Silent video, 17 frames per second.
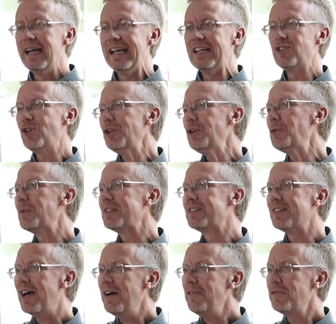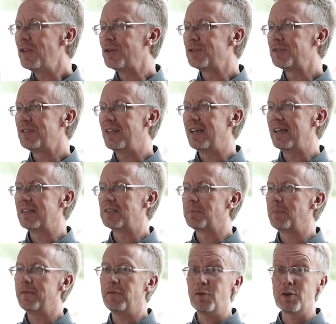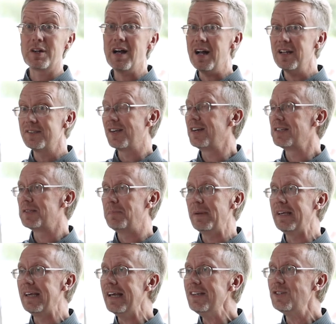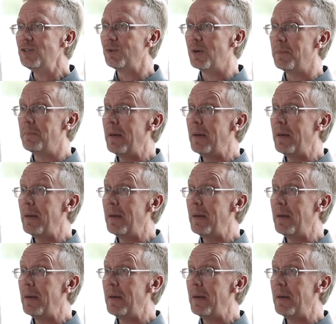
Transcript: it's good to resolve those things before God's going to speak into them.